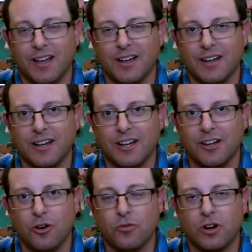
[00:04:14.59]

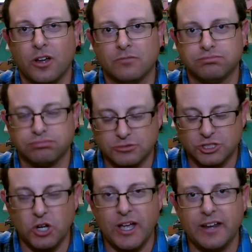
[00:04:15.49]
Overall,
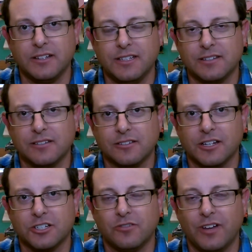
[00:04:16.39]
show had a decent
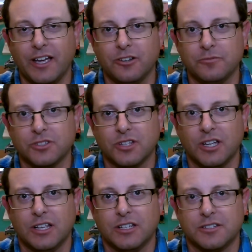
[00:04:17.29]
selection of items,
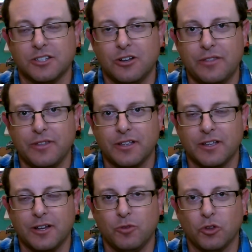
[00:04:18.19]
so I think
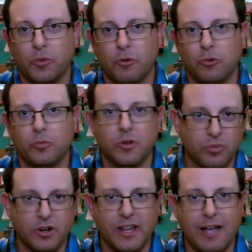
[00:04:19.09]
most people would be
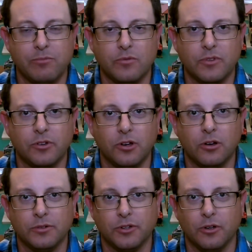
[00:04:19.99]
pretty happy with the
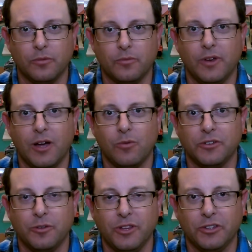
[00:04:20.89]
show, so not one
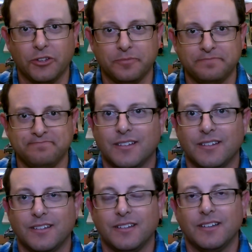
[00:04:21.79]
to miss.
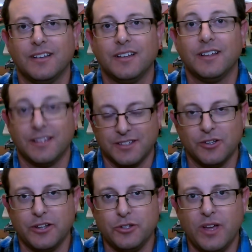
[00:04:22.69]

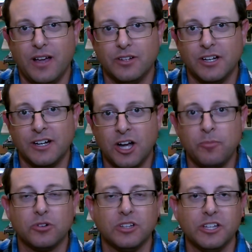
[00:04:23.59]
So I do have a
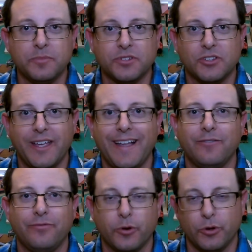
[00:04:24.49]
couple clips
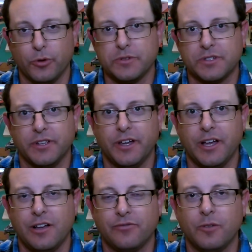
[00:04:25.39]
and photos
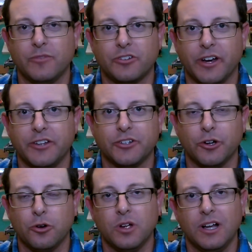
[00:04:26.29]
from the train
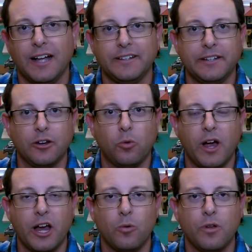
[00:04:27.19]
show. I did
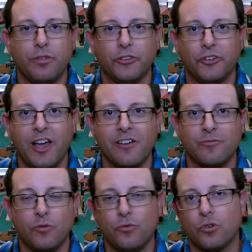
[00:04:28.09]
inquire with the
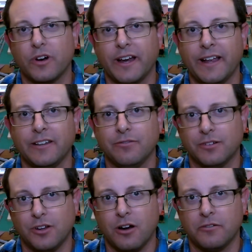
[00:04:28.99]
staff beforehand if
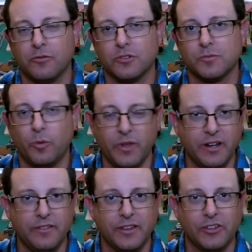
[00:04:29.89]
photography was
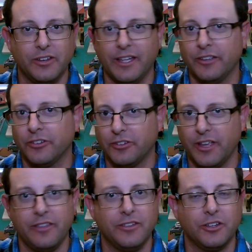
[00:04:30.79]
permitted. They said yes,
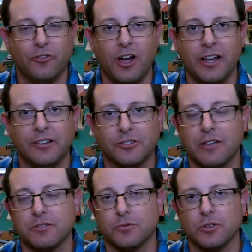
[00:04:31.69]
anything's fine, so
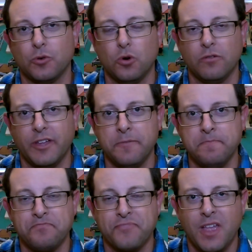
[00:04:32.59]
that was really cool of
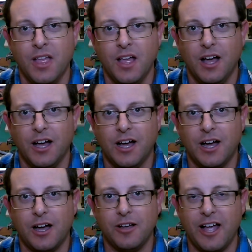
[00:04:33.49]
them.
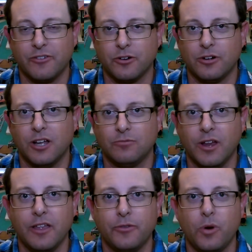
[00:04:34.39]
After
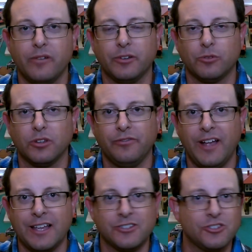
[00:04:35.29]
running through everything really
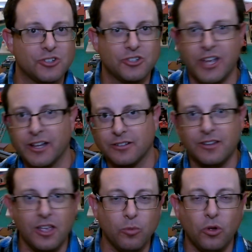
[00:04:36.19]
fast just to check the
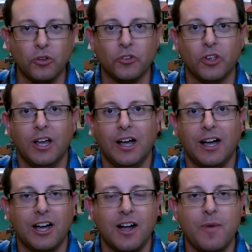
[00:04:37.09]
tables,
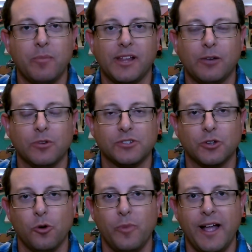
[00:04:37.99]
my plan was to
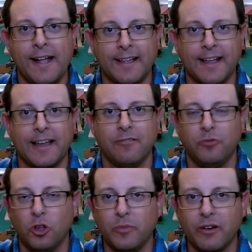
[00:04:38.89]
go back and kind of
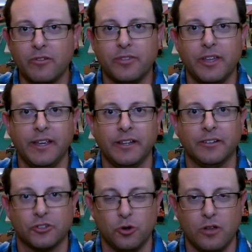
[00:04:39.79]
film
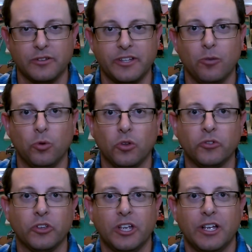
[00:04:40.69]
everything, show all the tables,